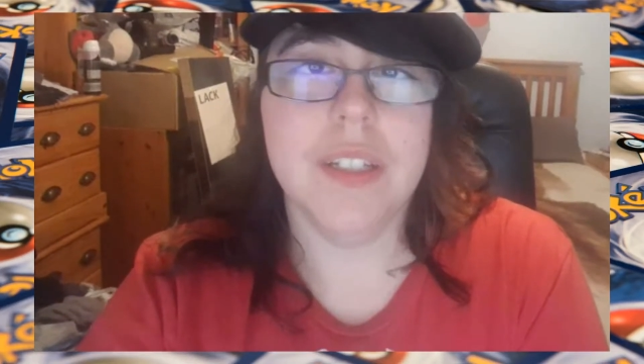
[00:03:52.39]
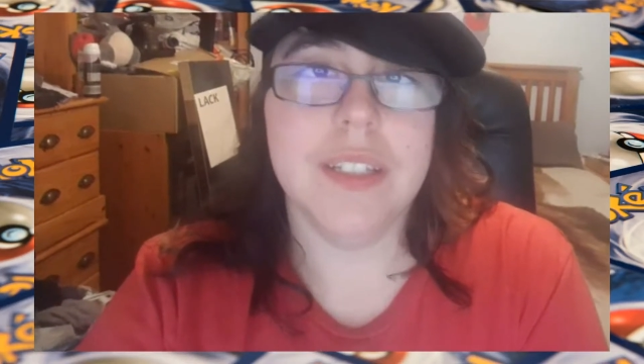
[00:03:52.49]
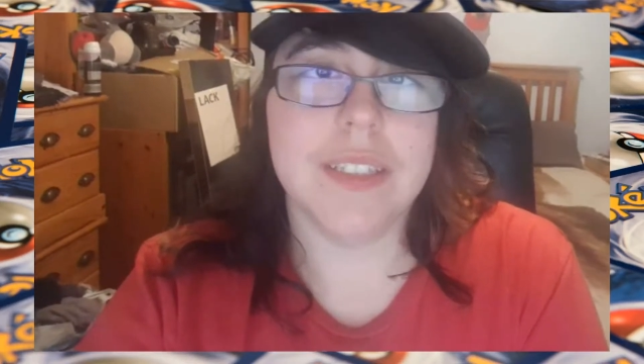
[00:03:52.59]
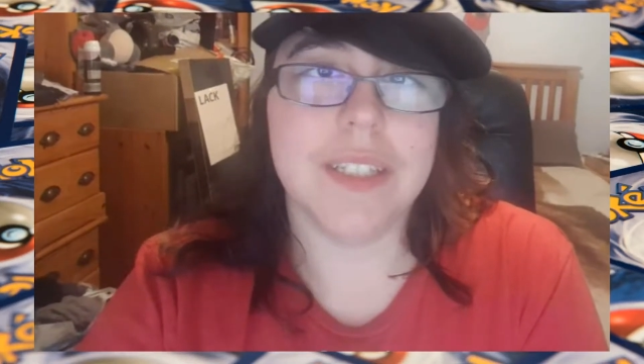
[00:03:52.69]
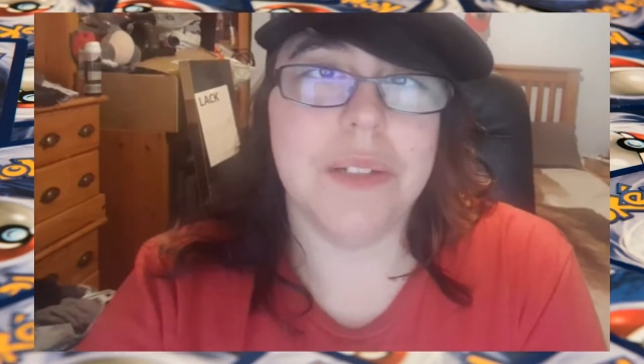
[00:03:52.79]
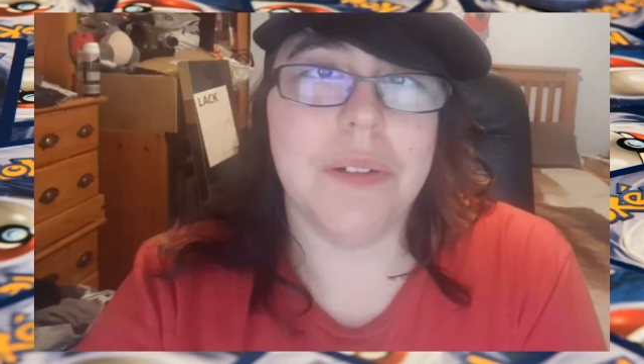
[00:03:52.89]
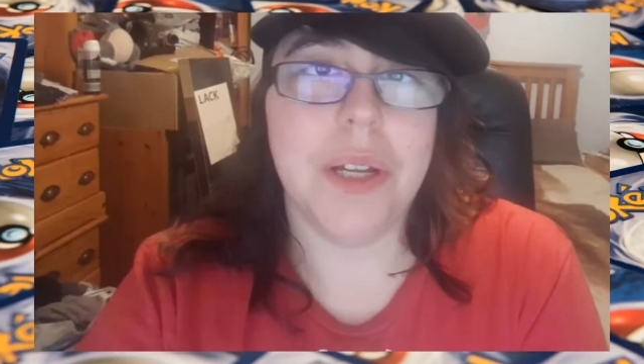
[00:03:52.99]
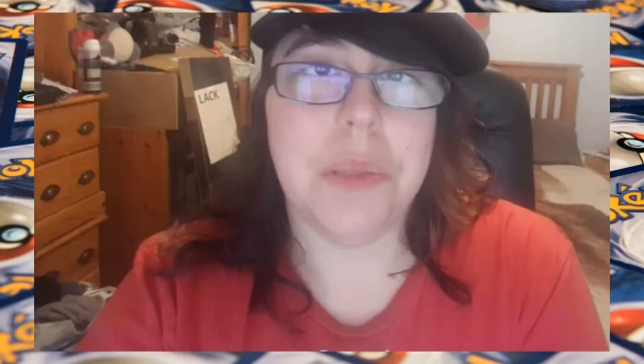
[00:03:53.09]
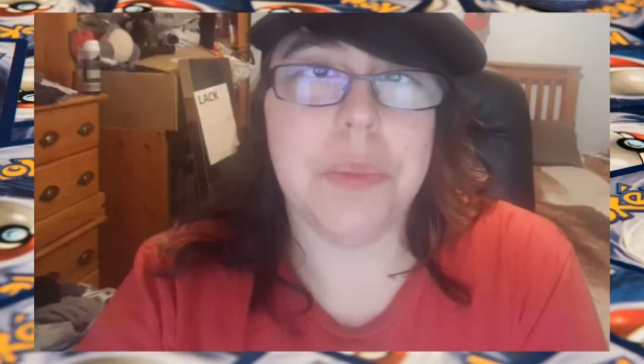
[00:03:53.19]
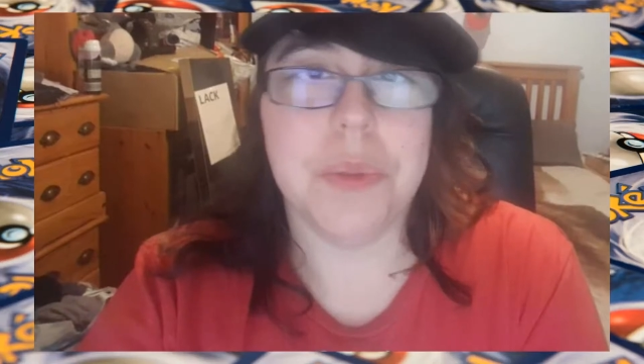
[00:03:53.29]
So I
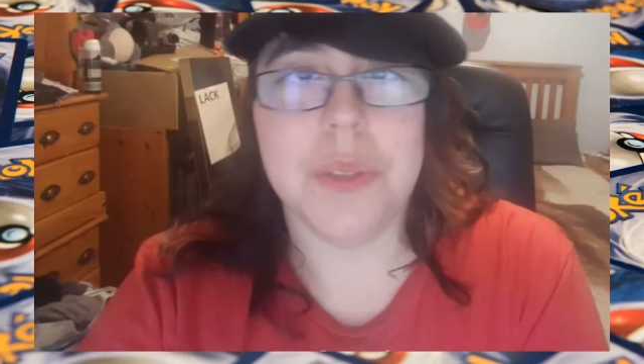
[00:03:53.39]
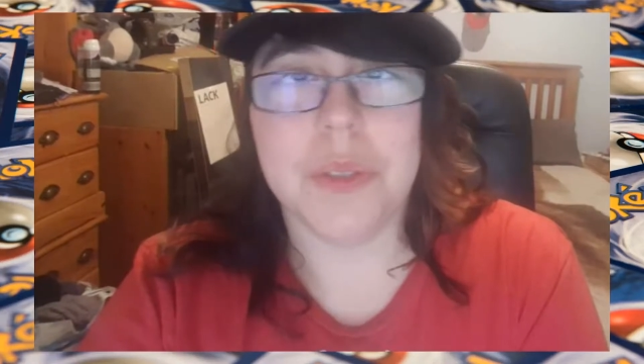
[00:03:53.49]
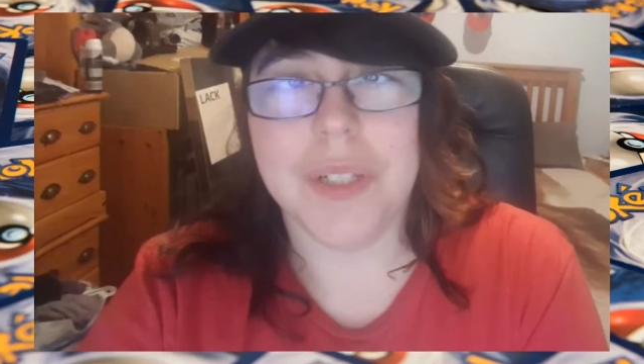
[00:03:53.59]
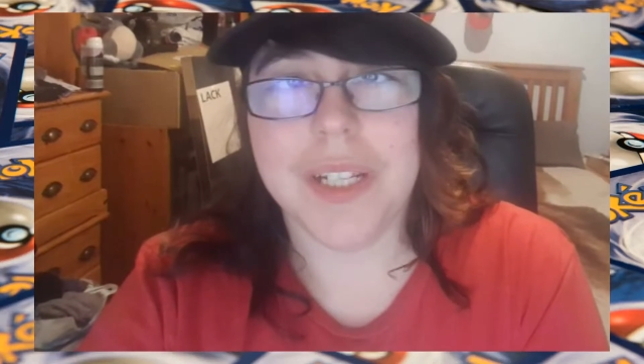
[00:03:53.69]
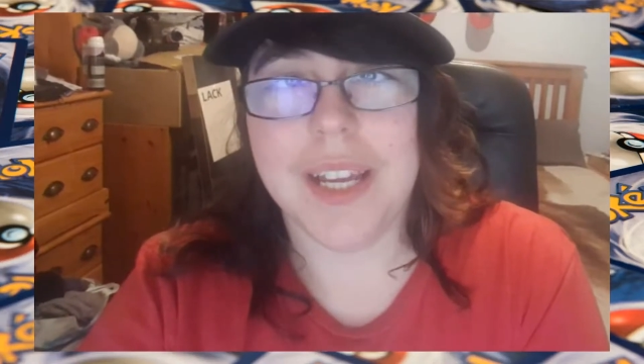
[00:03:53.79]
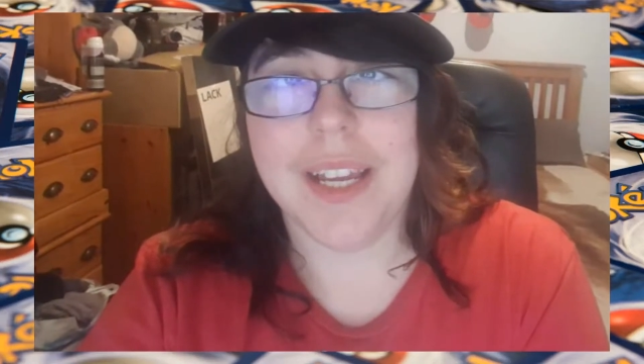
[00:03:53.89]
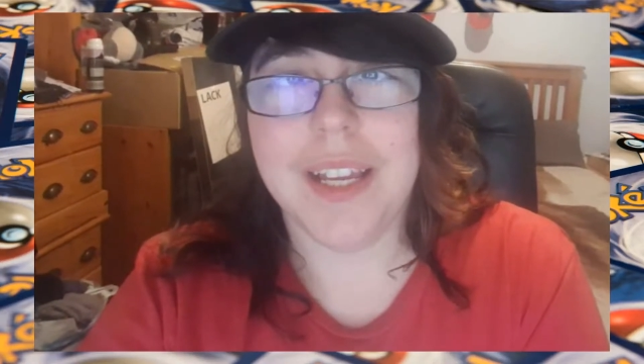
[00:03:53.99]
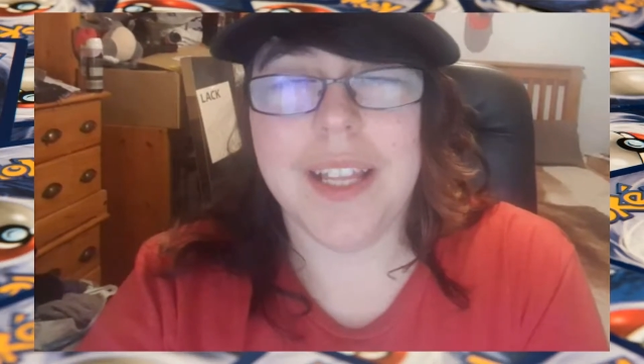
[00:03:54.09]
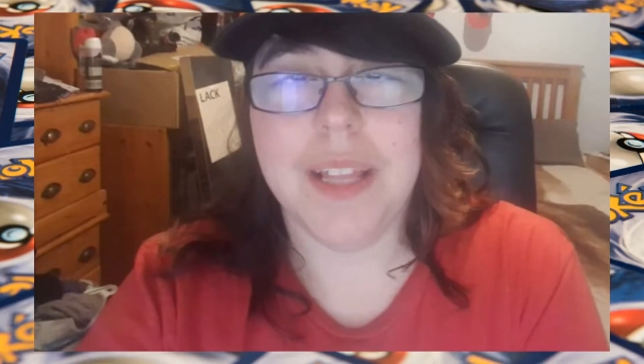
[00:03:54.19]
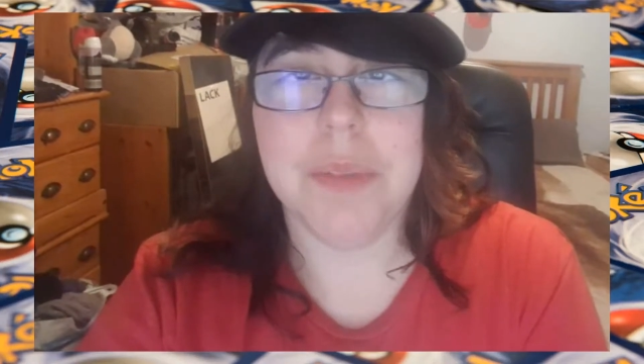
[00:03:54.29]
hope you enjoy it.
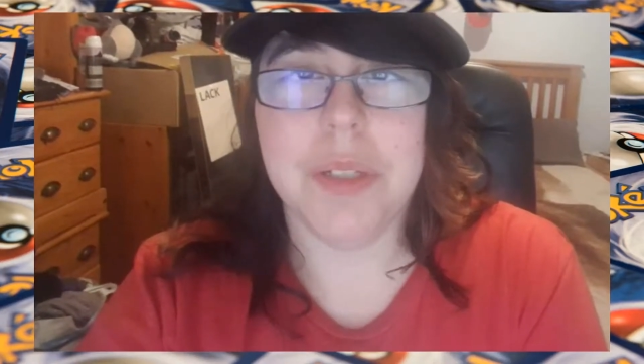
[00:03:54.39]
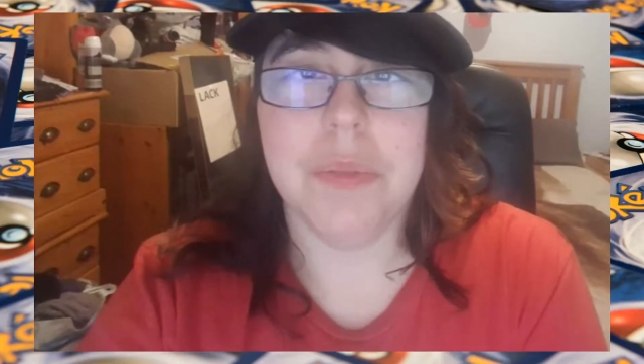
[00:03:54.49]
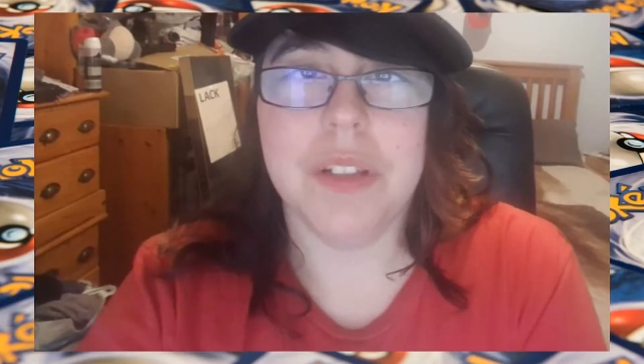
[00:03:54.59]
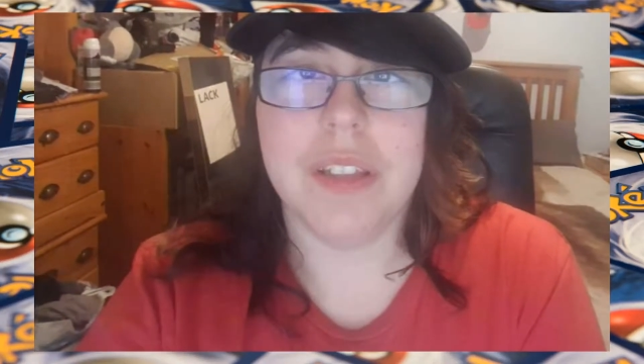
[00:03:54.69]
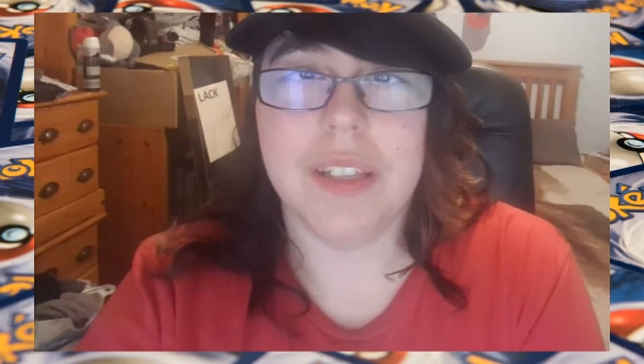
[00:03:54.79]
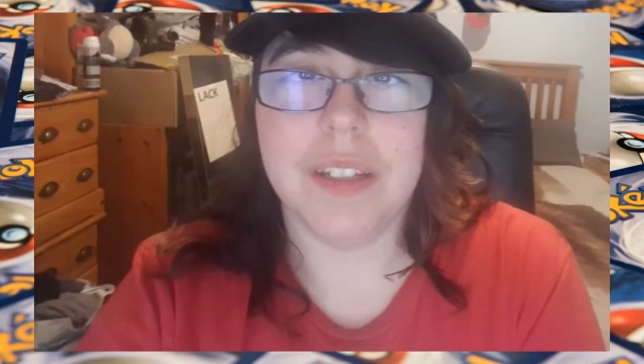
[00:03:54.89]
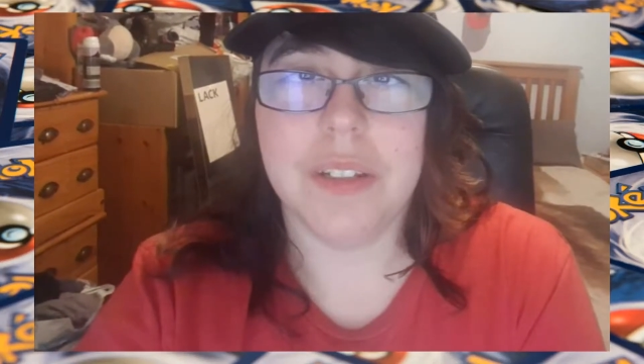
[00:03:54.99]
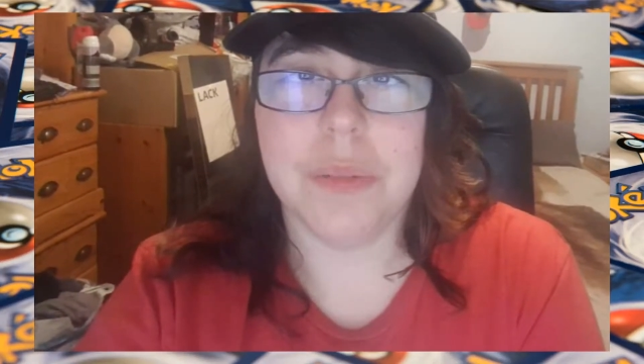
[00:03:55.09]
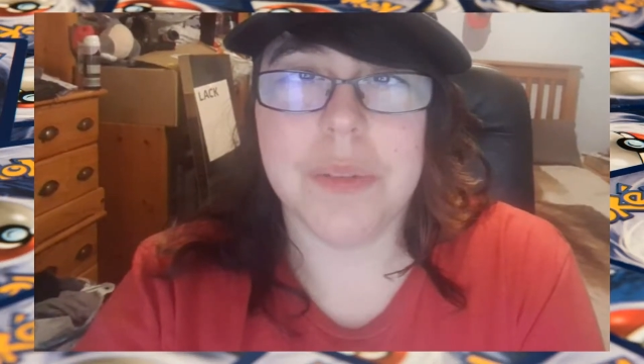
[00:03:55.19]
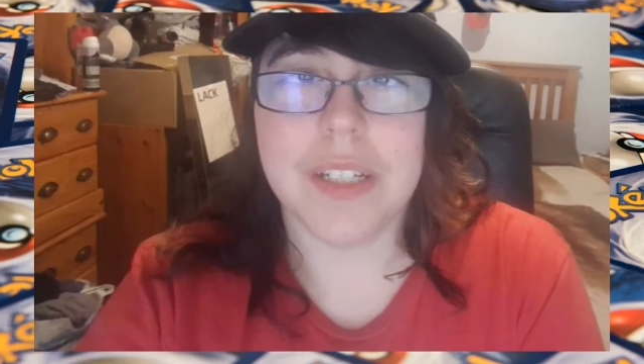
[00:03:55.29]
Let me know what you think in the
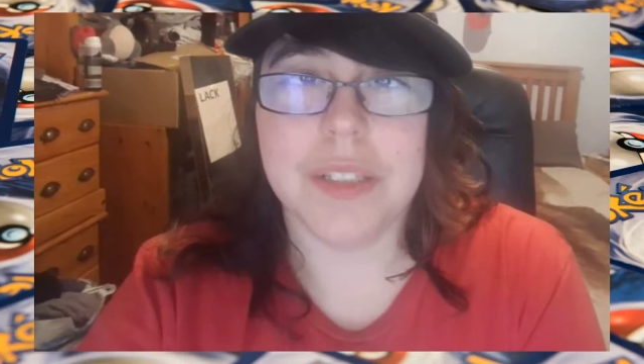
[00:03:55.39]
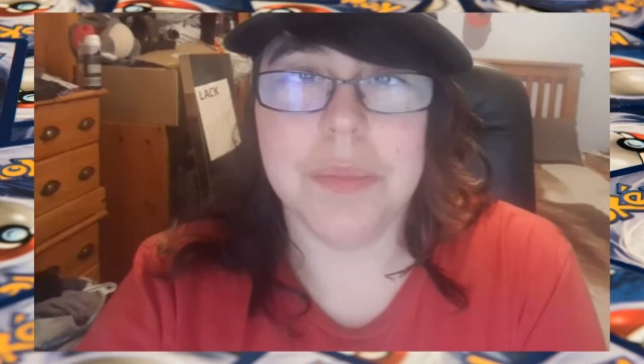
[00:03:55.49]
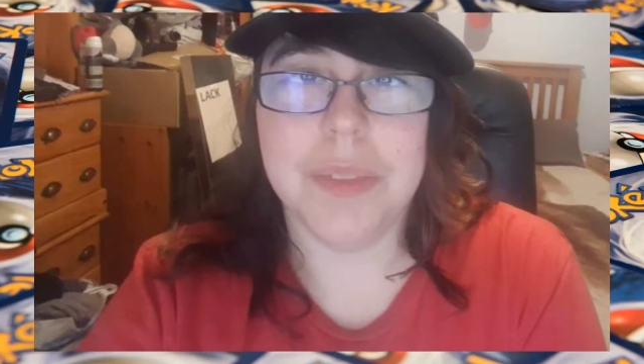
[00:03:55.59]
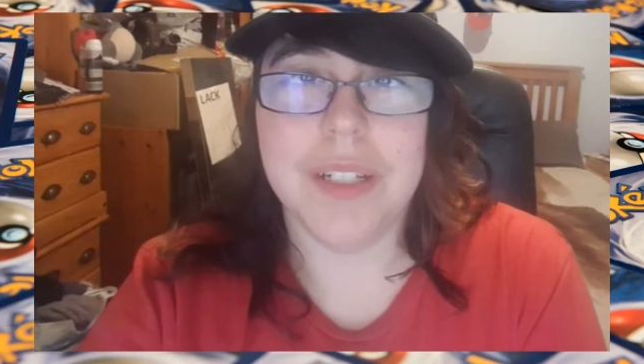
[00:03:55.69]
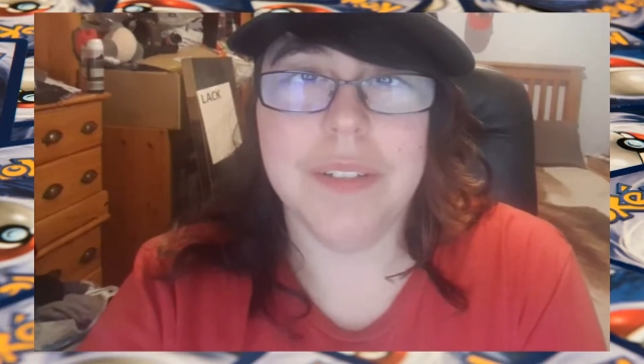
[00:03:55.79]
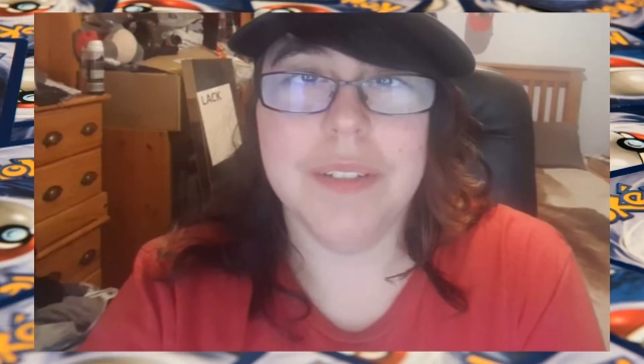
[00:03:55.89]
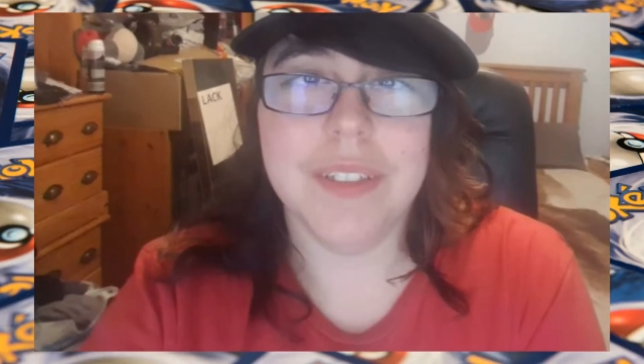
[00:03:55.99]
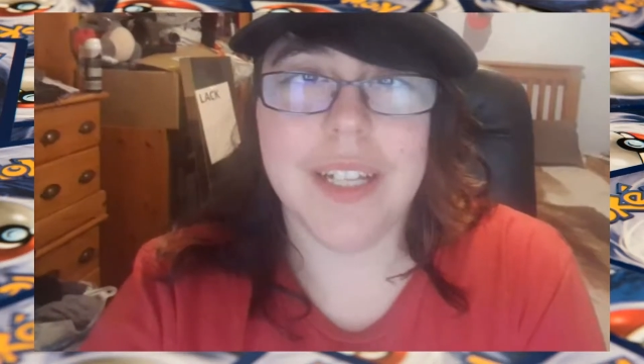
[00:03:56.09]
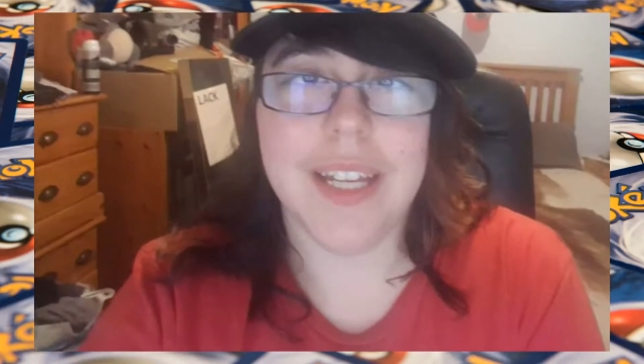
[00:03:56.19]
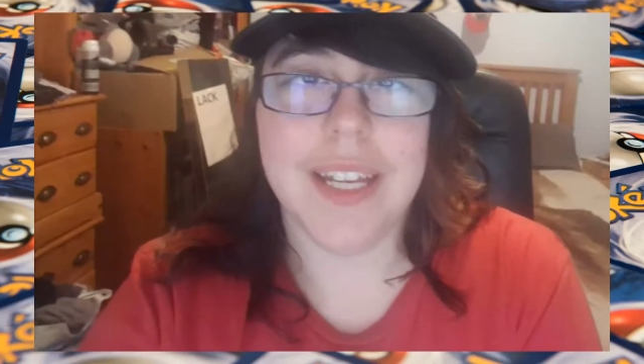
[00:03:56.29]
comment section below,
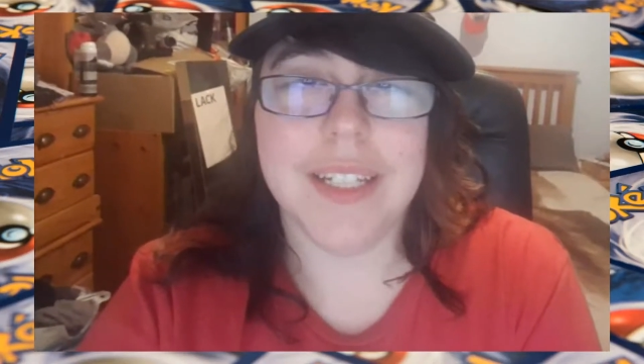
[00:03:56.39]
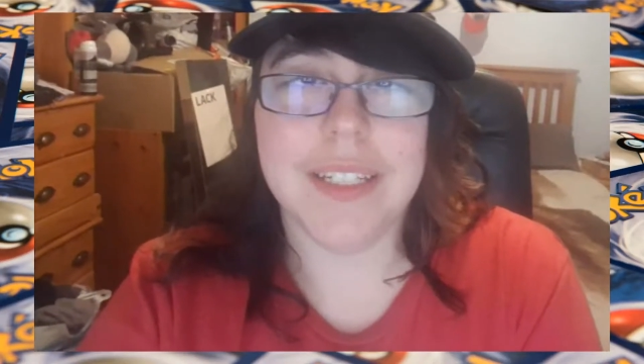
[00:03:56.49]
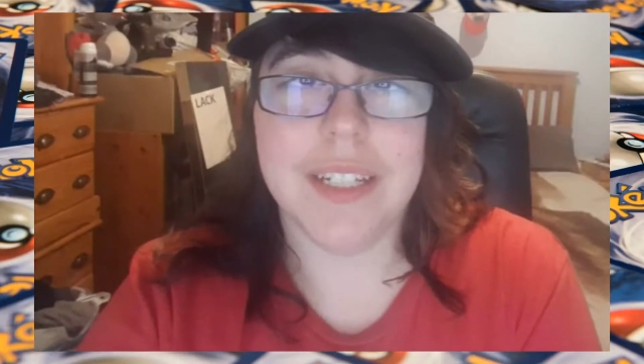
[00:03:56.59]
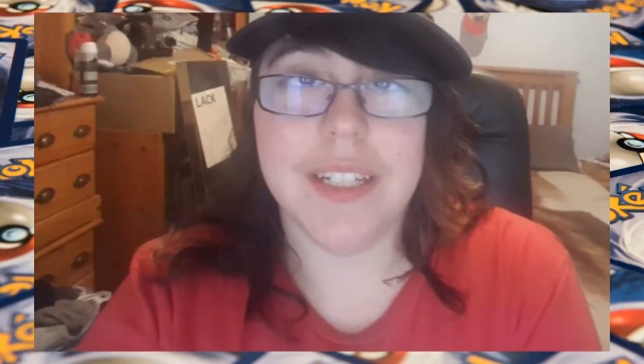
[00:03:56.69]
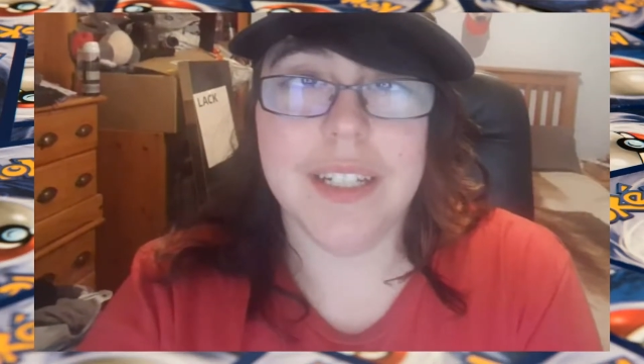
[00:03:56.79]
and